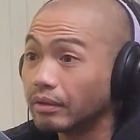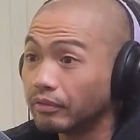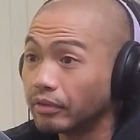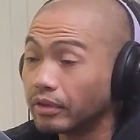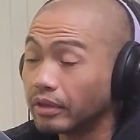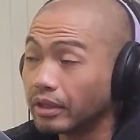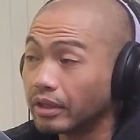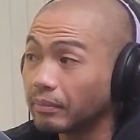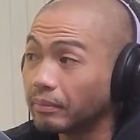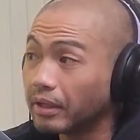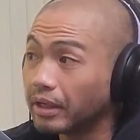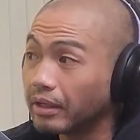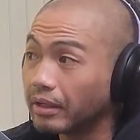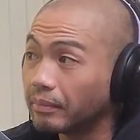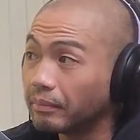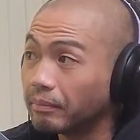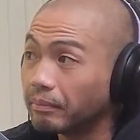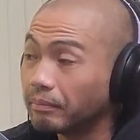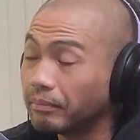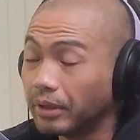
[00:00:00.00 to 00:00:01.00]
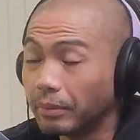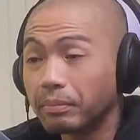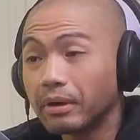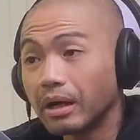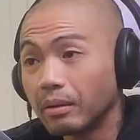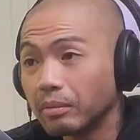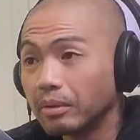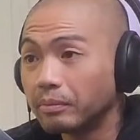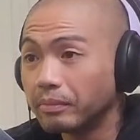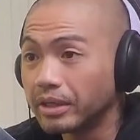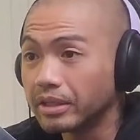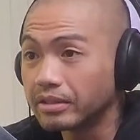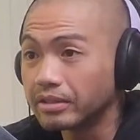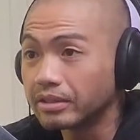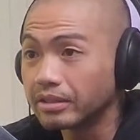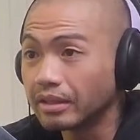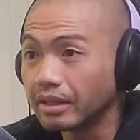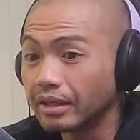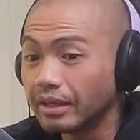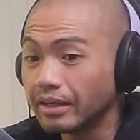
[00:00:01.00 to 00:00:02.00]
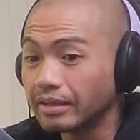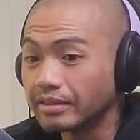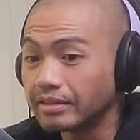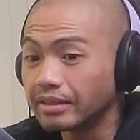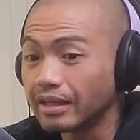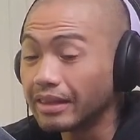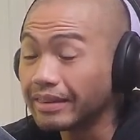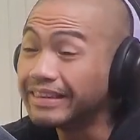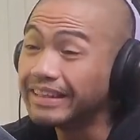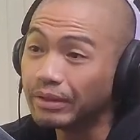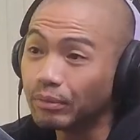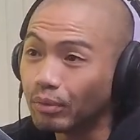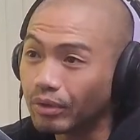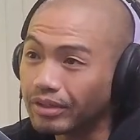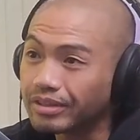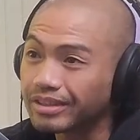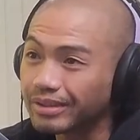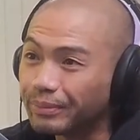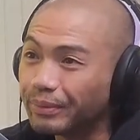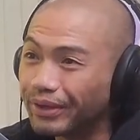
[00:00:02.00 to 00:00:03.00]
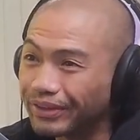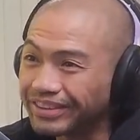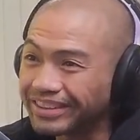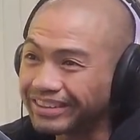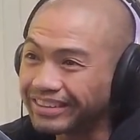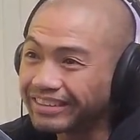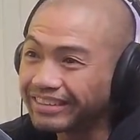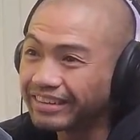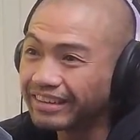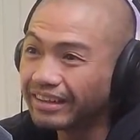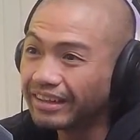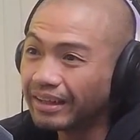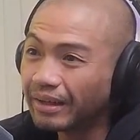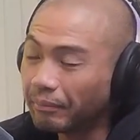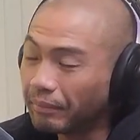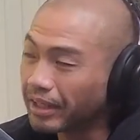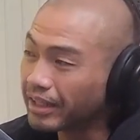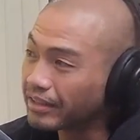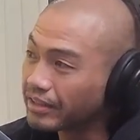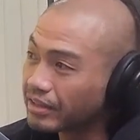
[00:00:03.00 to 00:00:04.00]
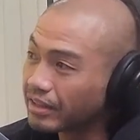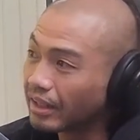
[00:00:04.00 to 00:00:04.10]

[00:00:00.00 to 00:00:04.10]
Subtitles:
if you think about it. The problem is, it's the worst emotion, because